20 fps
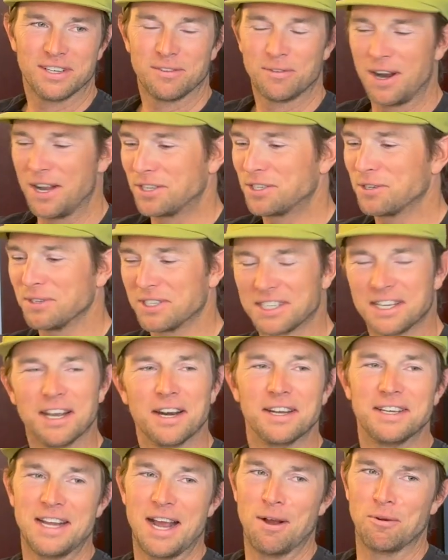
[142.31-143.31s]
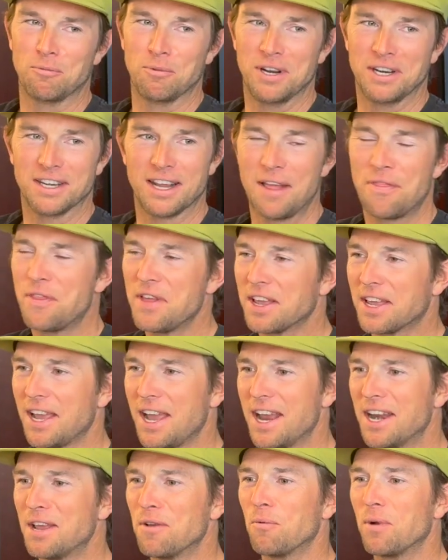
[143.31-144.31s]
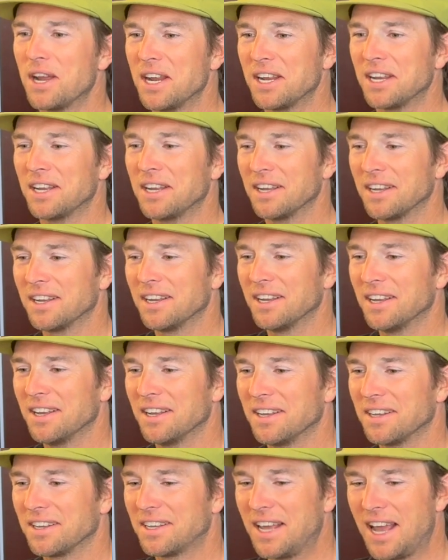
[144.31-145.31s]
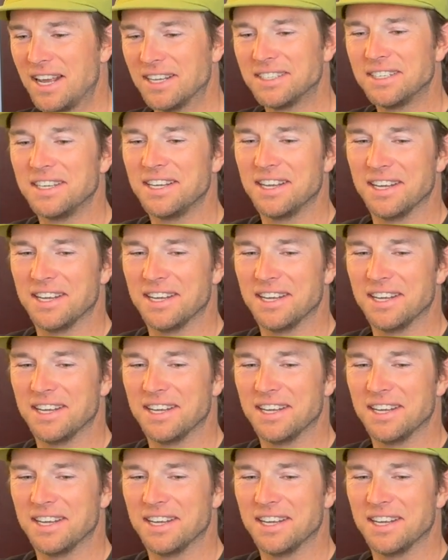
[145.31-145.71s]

right? So it's going to downwind. And I think any wing Casey